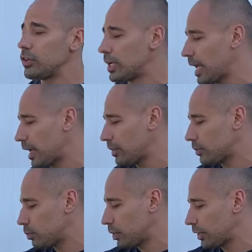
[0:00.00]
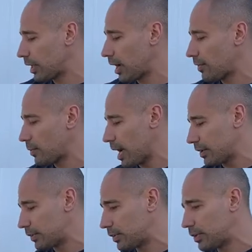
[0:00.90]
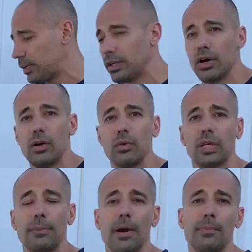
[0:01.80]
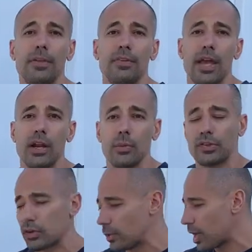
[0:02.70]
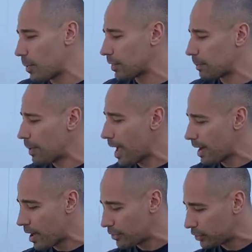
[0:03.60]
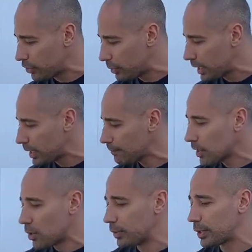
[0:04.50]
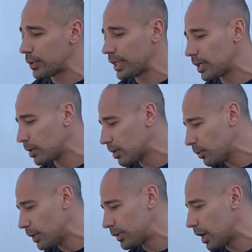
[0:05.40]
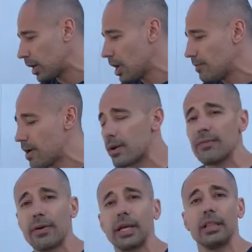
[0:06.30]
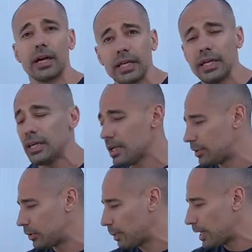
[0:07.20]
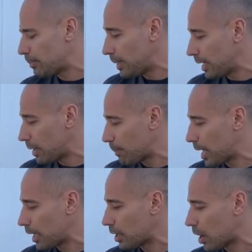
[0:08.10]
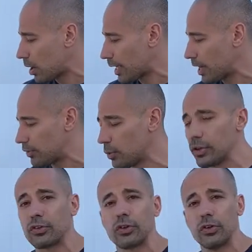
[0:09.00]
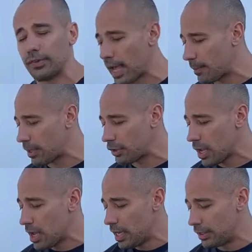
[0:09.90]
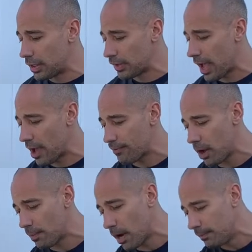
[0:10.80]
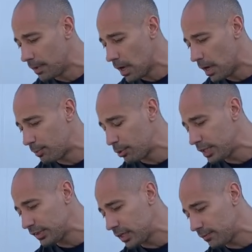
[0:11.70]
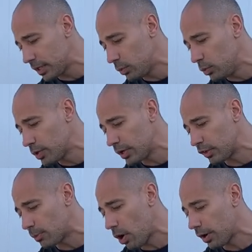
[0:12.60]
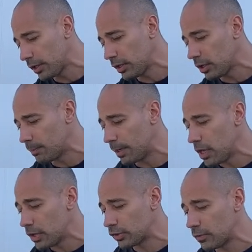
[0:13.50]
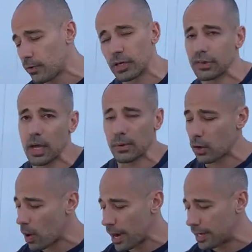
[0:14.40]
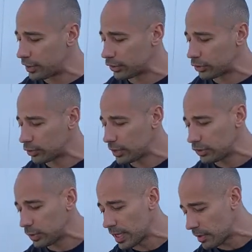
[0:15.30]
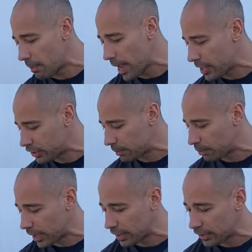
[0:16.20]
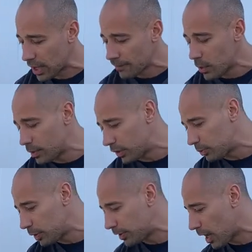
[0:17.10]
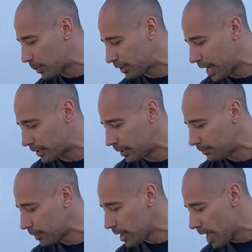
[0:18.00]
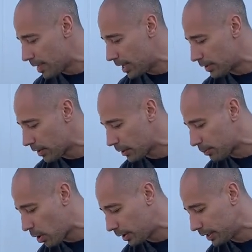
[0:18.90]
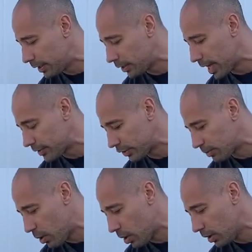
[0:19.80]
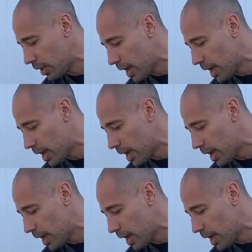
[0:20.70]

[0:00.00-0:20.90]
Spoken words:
good hands, we'll take care of the rest, you know? We'll keep you up to date on what's going on with the pet, how they're doing. Rico here was very, very lucky. Despite being hit by a car, he has no internal damage. He does have a pretty significant wound on his paw here, but so far it does not require any surgery, so he has a bandage in place with a splint to help protect him. And then his other paw here has a small